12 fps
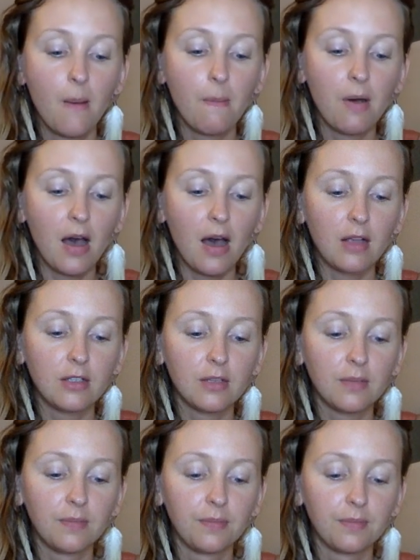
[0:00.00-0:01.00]
But
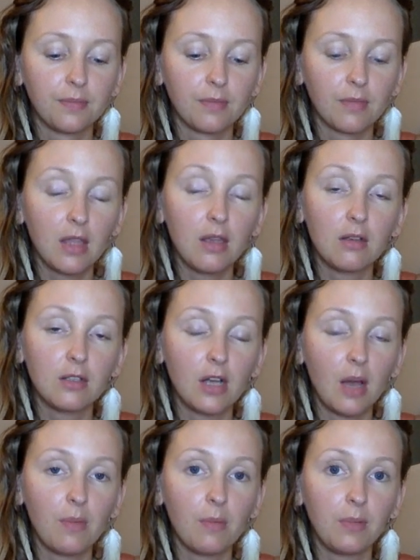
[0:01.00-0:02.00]
there's
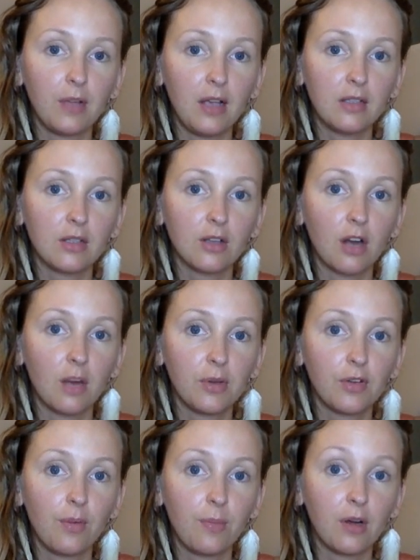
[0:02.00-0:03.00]
time and place and
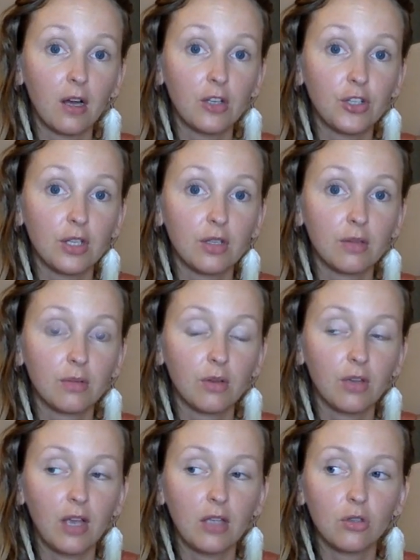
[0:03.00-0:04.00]
karmic repercussion.
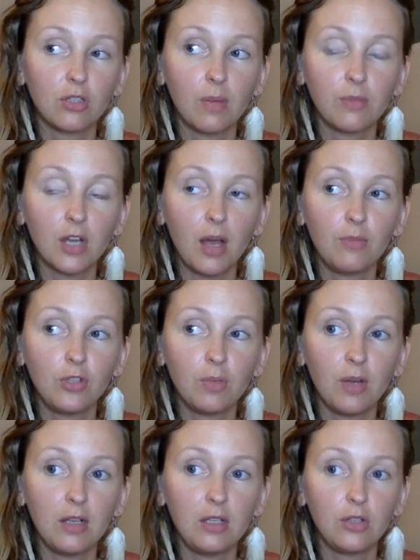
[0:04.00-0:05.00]
Okay, so sometimes you
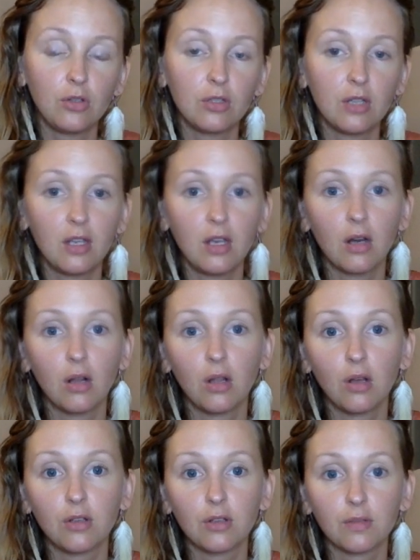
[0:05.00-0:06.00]
might need to sit here a
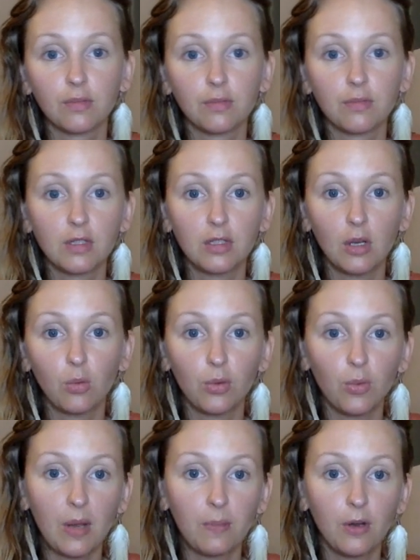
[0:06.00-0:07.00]
lot. Sit with
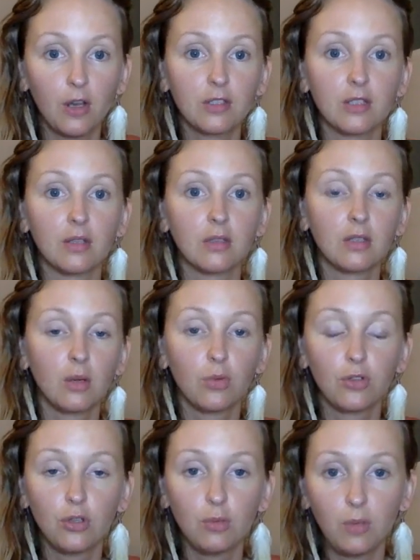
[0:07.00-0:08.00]
1 person, sit
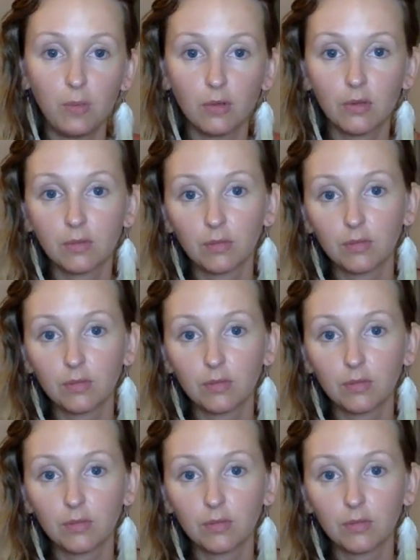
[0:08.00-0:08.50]
with 2 people.